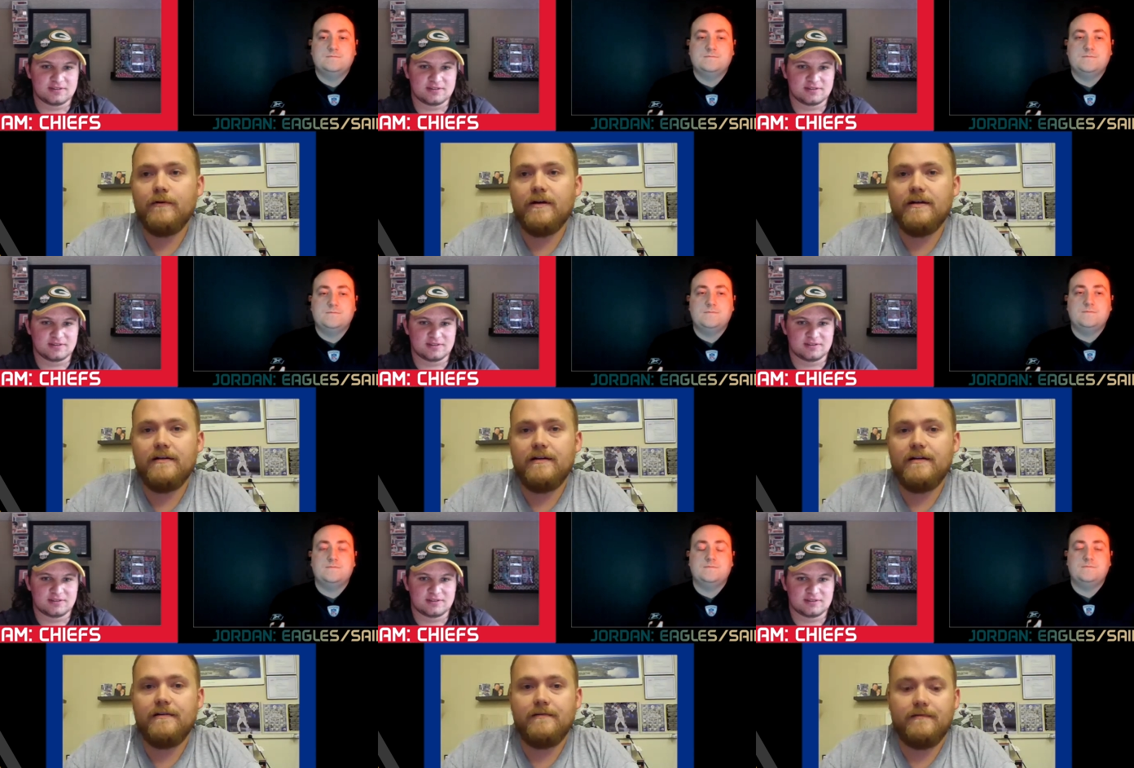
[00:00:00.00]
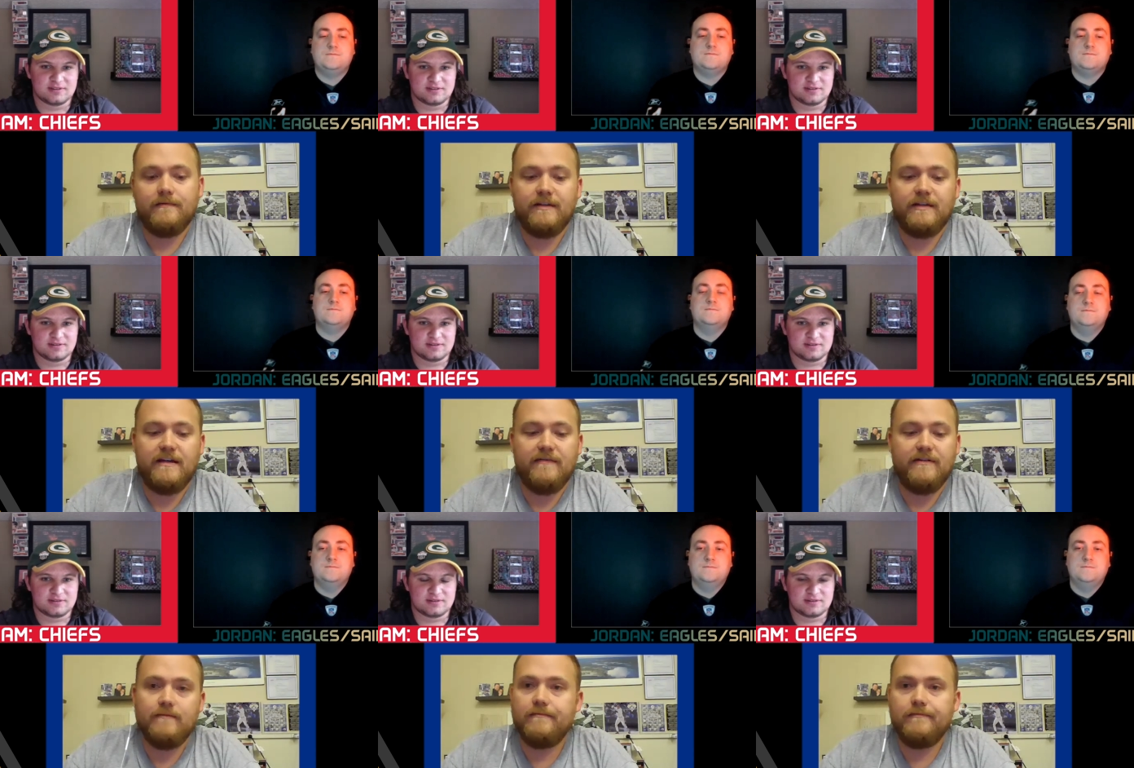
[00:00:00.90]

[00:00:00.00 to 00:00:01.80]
Speaker 1: right? And you haven't